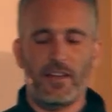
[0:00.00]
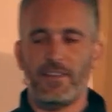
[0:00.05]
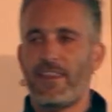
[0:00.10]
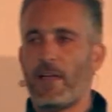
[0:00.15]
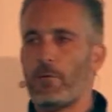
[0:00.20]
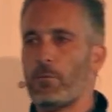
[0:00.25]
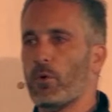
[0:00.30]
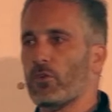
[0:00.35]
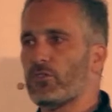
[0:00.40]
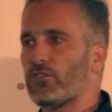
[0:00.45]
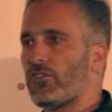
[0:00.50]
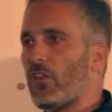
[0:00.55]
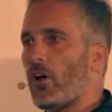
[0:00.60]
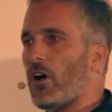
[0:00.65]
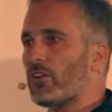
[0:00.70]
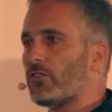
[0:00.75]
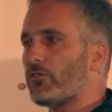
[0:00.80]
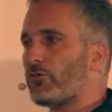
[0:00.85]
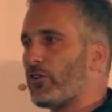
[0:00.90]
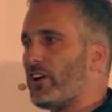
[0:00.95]
then we'll
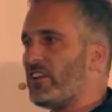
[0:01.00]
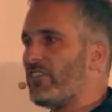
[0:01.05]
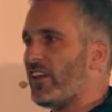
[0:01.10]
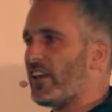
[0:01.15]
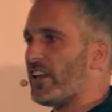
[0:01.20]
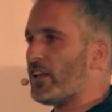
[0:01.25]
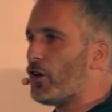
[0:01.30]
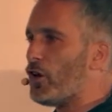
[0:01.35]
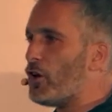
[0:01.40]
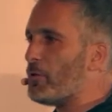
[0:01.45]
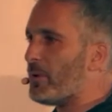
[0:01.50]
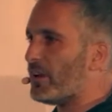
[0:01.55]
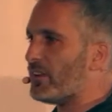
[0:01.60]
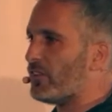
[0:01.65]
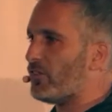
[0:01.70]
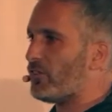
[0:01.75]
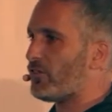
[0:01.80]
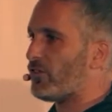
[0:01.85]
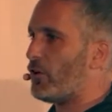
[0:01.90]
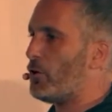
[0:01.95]
start treating
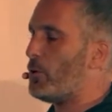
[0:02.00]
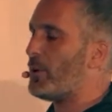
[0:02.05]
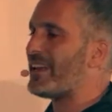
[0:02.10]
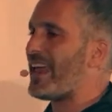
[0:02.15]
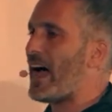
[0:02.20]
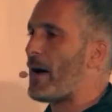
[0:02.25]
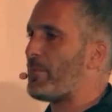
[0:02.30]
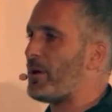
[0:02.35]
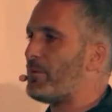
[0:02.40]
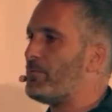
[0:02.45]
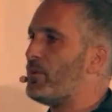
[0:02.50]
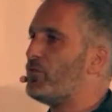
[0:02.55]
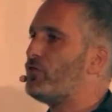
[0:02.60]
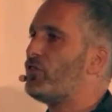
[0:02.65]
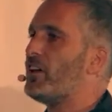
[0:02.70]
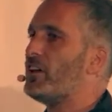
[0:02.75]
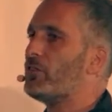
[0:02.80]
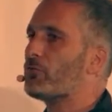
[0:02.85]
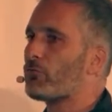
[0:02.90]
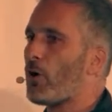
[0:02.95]
humans who inhabit
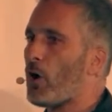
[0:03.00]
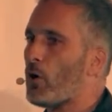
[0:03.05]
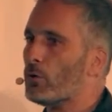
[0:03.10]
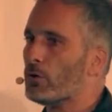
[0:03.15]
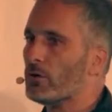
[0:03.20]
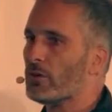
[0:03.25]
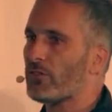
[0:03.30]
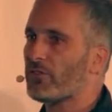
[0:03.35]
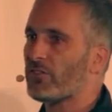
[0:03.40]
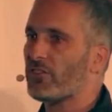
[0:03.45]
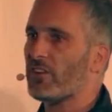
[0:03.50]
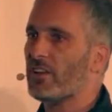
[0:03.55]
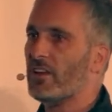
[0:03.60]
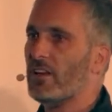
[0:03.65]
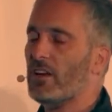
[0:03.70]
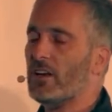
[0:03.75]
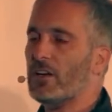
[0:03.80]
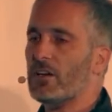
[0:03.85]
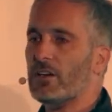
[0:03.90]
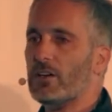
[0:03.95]
machine roles
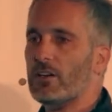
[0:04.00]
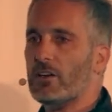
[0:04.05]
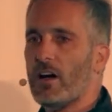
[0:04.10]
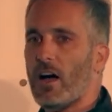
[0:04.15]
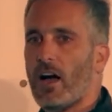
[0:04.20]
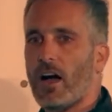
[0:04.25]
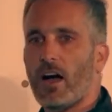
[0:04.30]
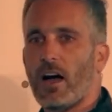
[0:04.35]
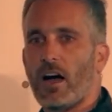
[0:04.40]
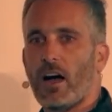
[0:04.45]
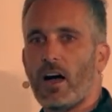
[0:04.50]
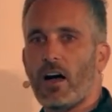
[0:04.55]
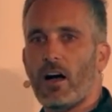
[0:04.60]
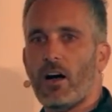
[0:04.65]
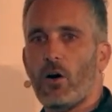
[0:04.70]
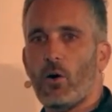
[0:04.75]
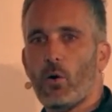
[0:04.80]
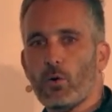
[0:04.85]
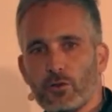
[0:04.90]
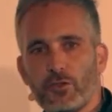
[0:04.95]

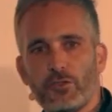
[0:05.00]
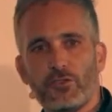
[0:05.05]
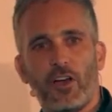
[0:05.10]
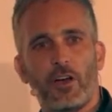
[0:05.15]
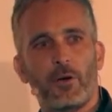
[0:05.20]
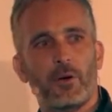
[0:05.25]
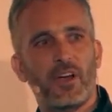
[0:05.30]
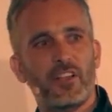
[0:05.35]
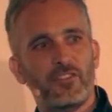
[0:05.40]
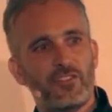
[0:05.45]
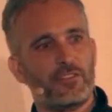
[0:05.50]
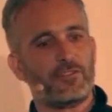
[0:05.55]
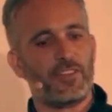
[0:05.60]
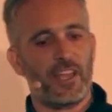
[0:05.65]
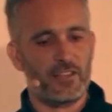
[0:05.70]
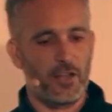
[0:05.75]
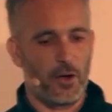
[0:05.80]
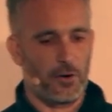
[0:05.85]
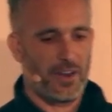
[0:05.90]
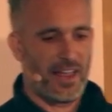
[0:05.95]
also as if
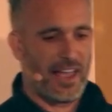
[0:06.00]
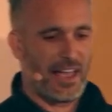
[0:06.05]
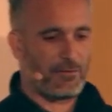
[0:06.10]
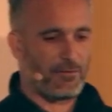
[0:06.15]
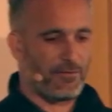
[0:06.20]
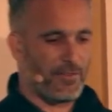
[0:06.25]
they don't have